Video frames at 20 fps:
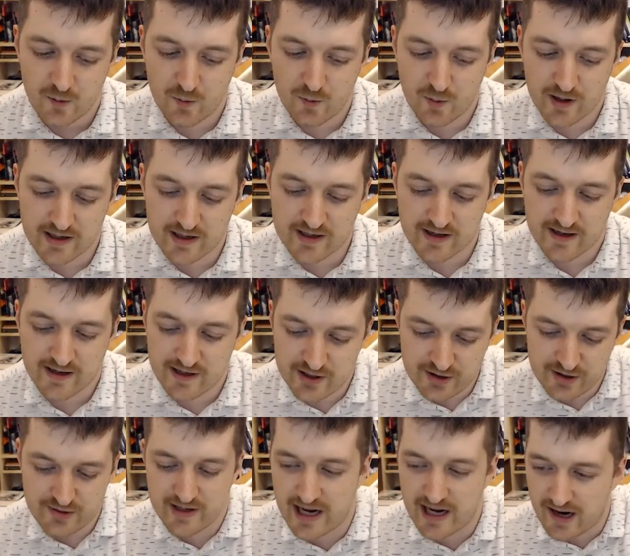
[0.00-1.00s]
what can I
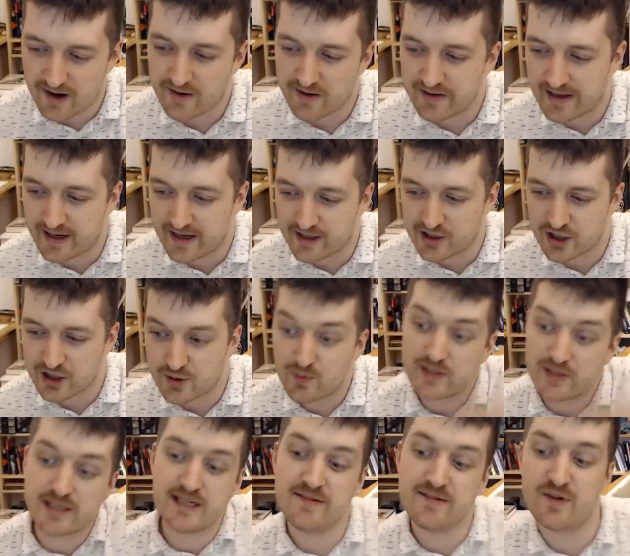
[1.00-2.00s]
do now that just
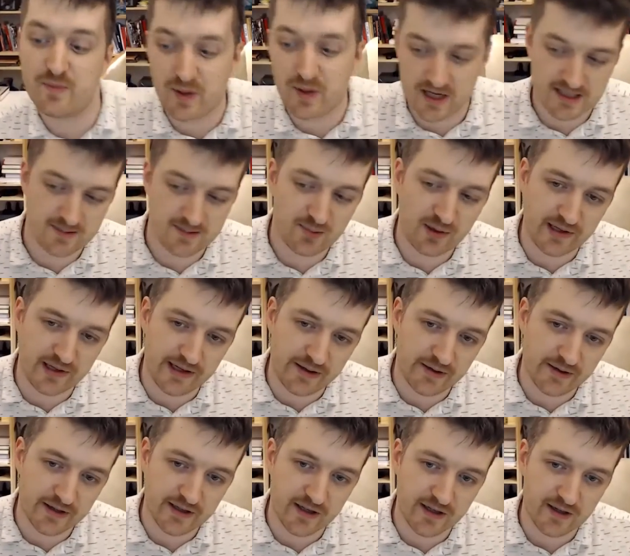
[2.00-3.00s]
wasn't even possible a
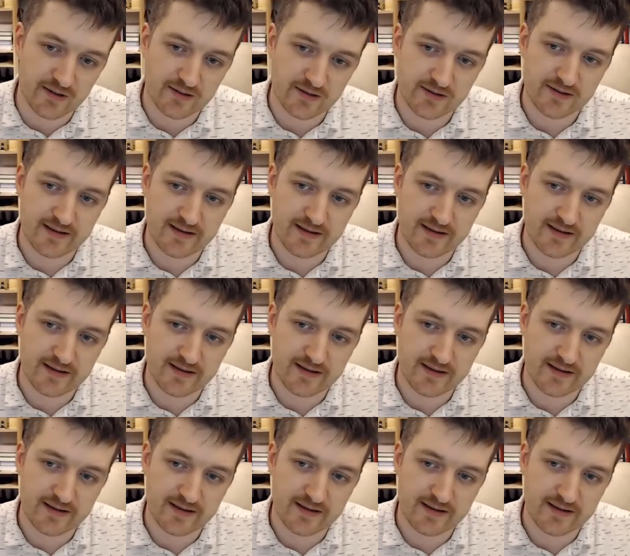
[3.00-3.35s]
year ago,